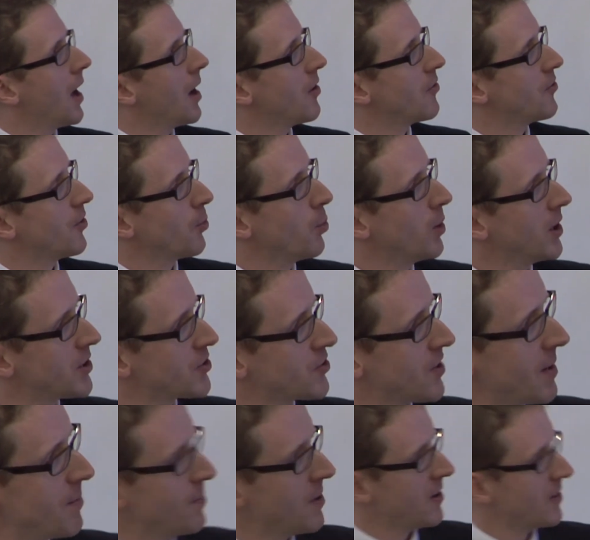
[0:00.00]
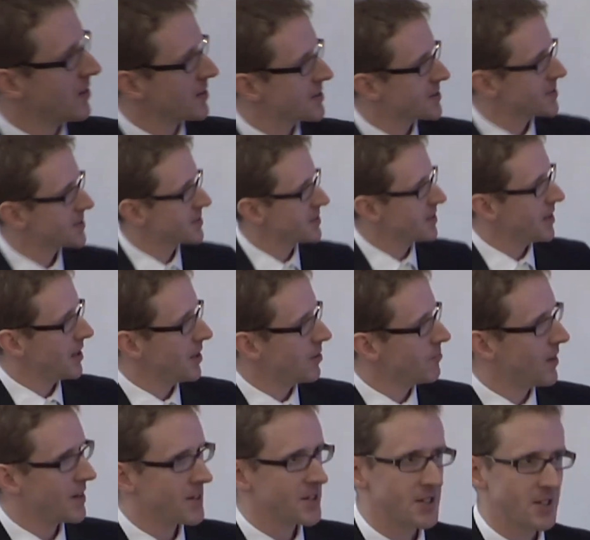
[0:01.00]
For word trademarks,
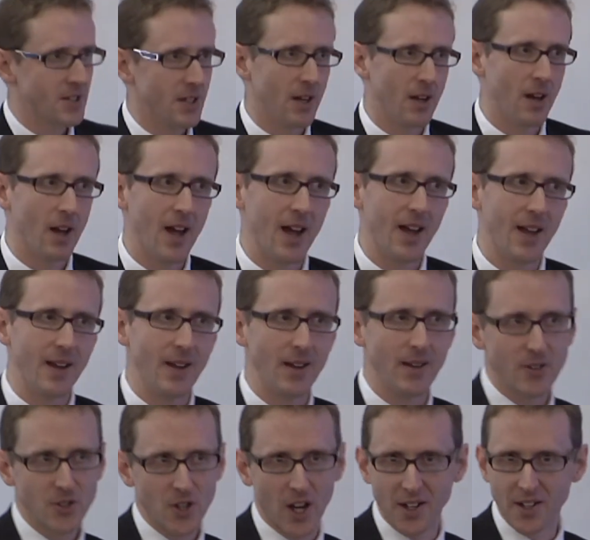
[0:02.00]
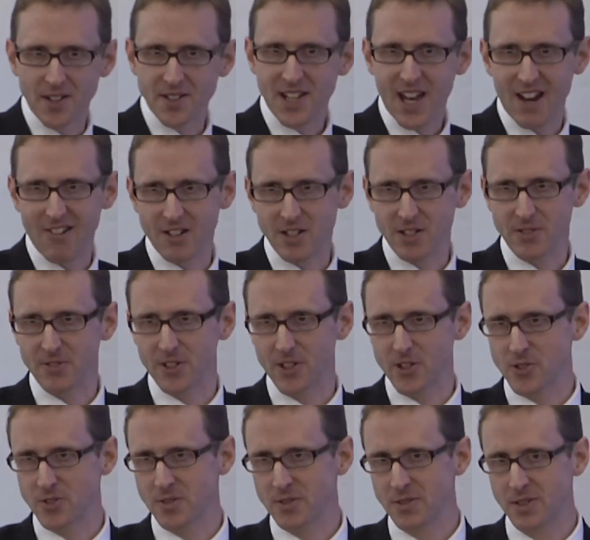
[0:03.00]
register a Chinese character
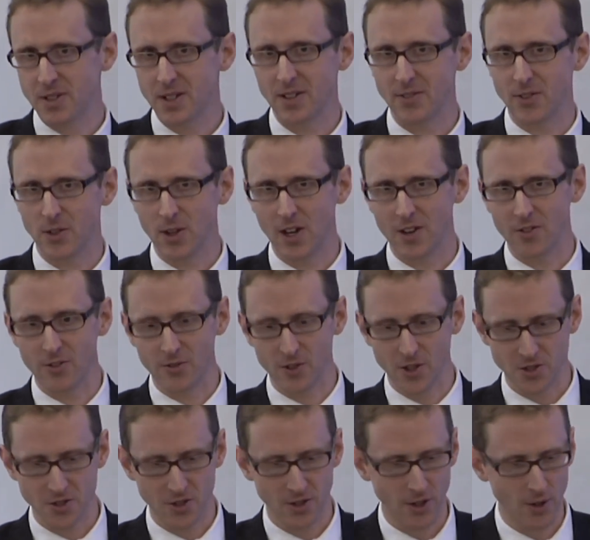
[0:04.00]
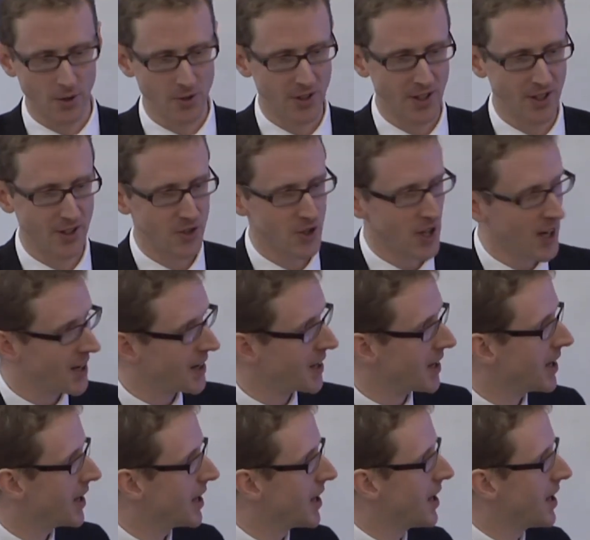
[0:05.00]
version if you have a version you're using in China,